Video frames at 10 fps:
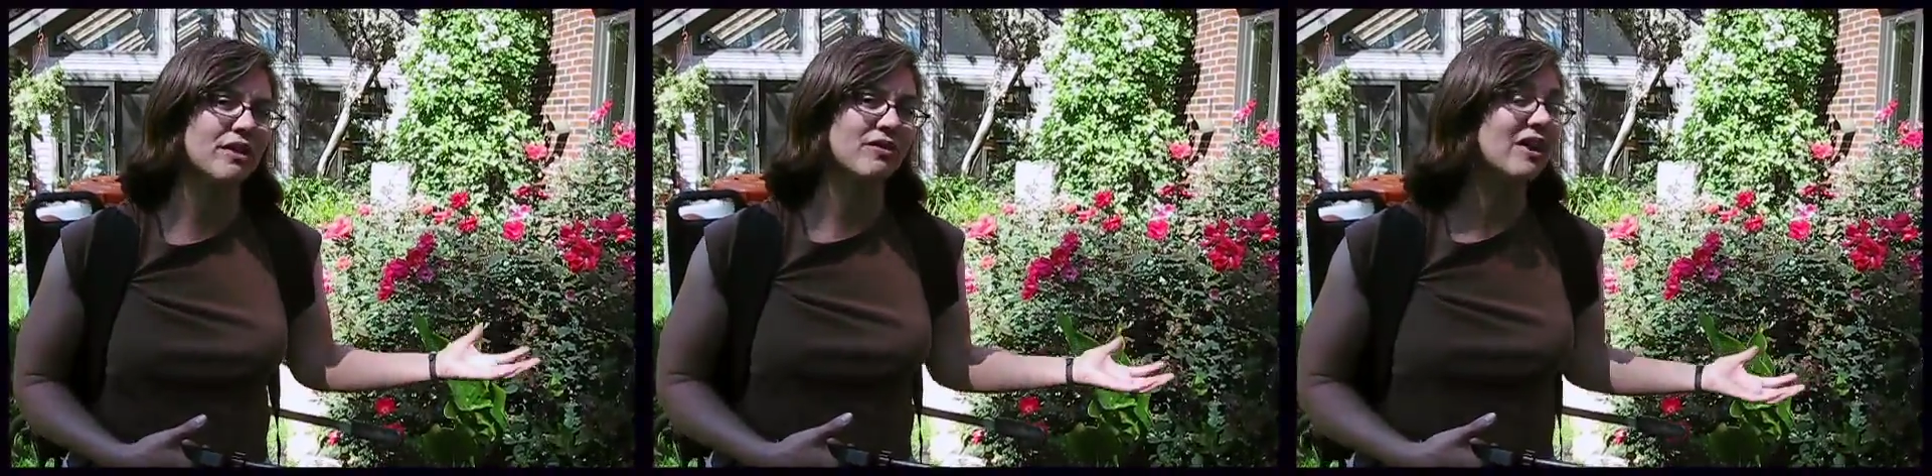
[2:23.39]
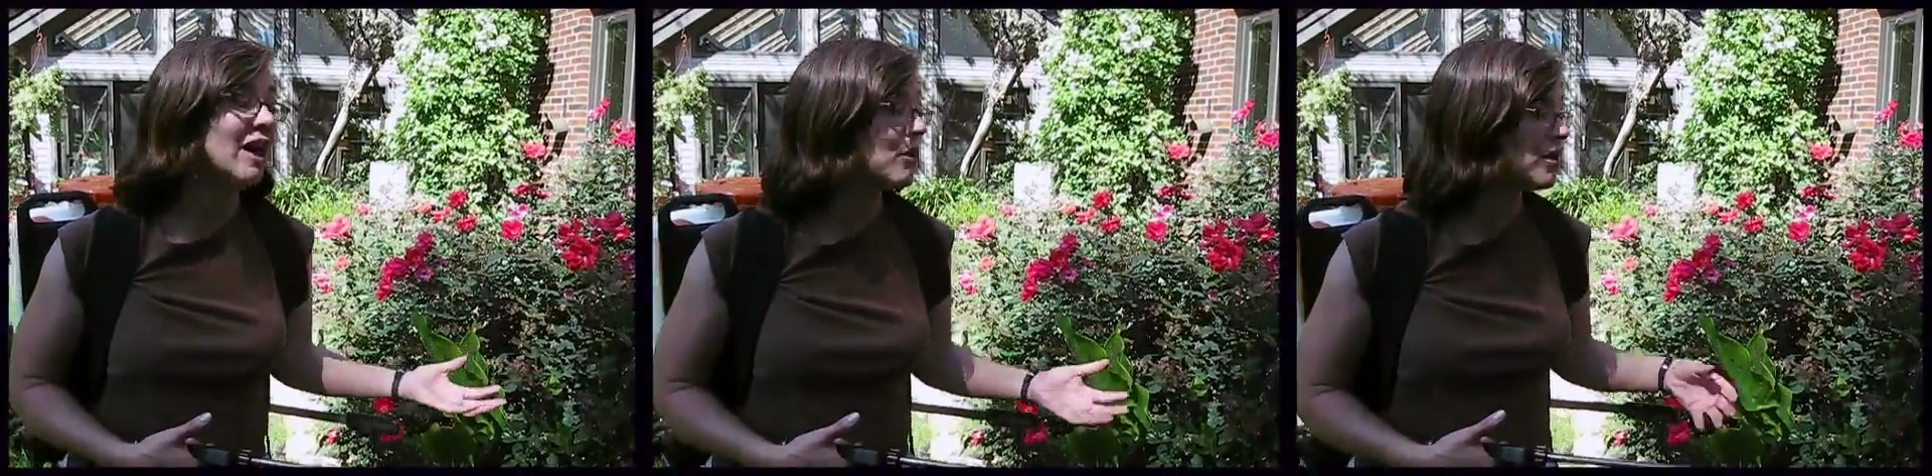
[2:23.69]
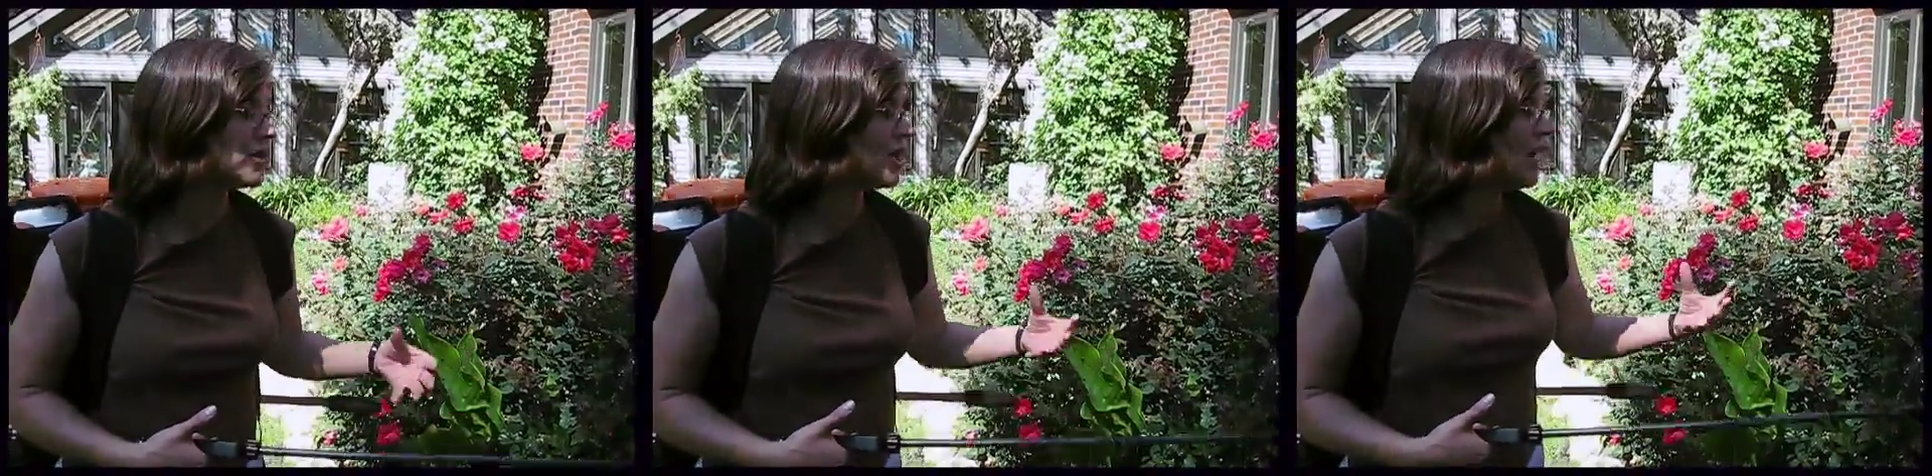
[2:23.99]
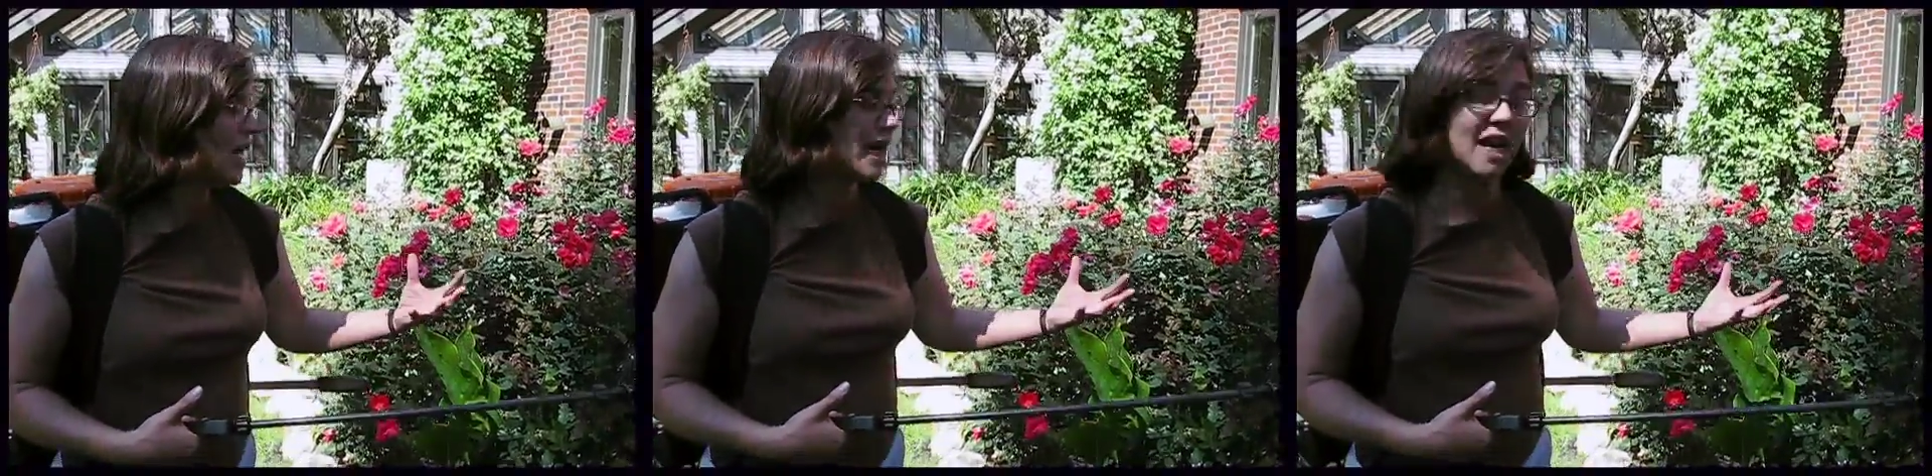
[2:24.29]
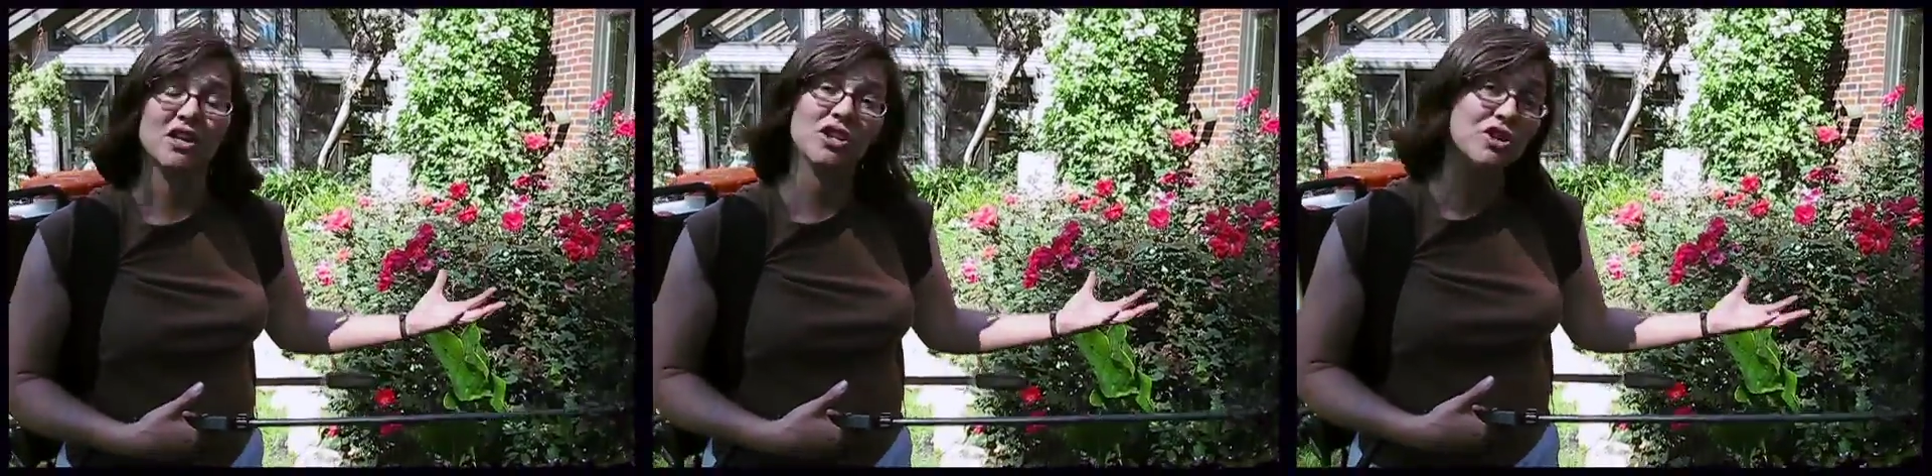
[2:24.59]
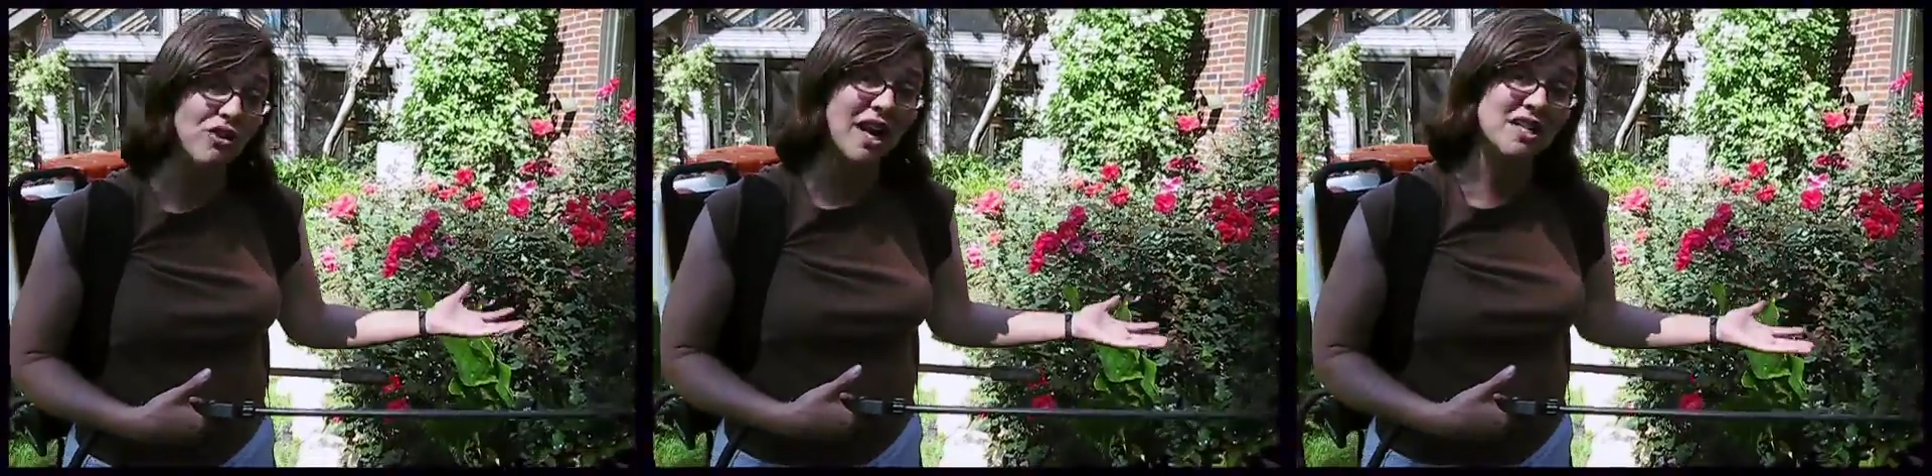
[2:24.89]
flowers. It actually dries